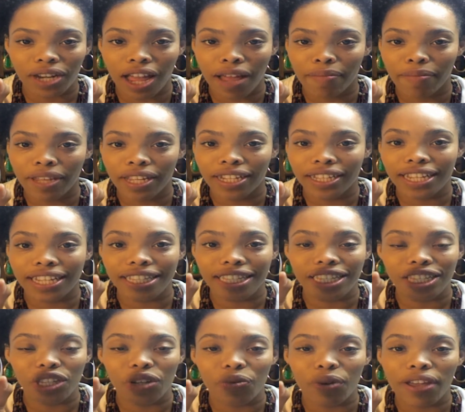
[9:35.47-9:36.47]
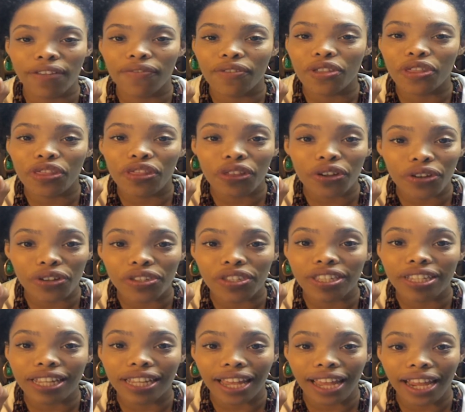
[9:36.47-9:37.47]
I mean, this is great for
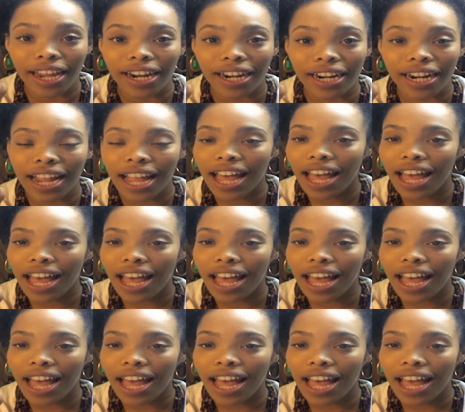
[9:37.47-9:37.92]
thirsty hair.